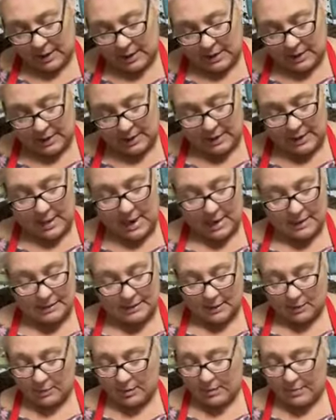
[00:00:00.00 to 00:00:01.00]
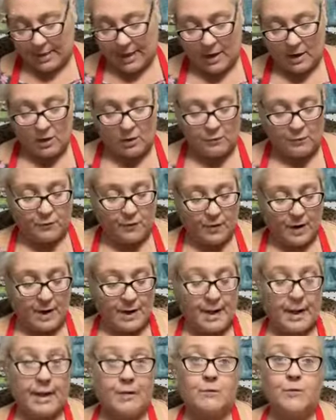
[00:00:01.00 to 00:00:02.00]
And then, yes, they'll be back on
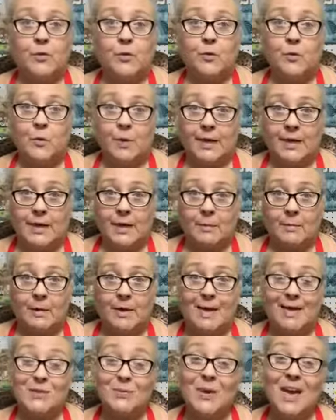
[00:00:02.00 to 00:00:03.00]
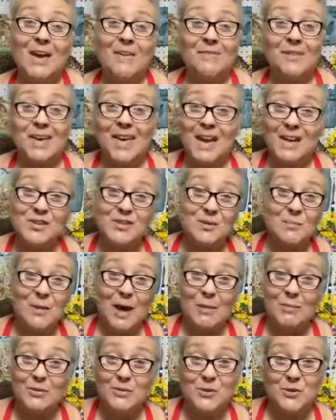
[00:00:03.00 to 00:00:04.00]
Friday and for the weekend, because we have Vacation
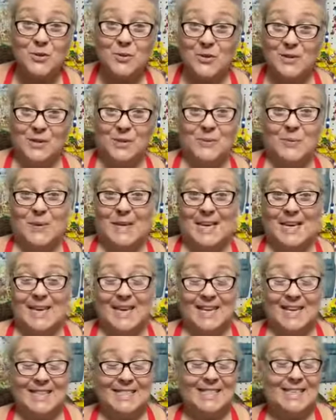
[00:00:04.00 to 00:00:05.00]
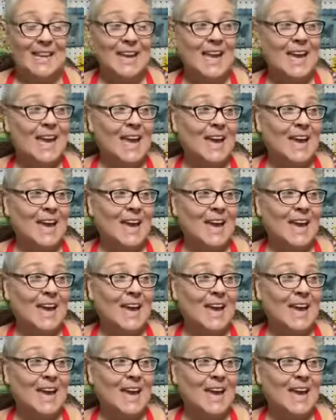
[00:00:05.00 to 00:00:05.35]
Bible School this weekend.